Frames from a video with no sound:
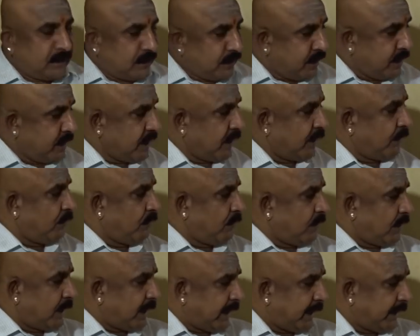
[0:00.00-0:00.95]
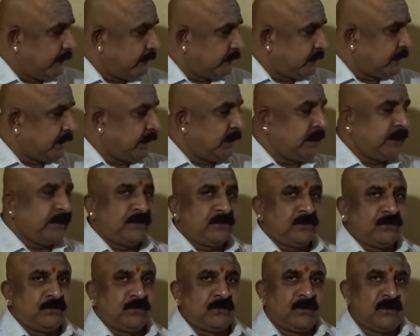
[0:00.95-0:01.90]
Now, I am telling
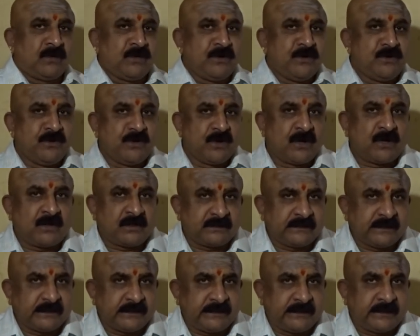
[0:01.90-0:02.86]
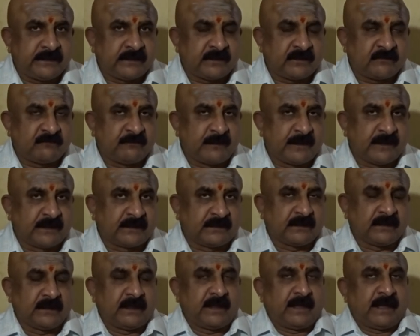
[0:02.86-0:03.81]
you not the year of birth.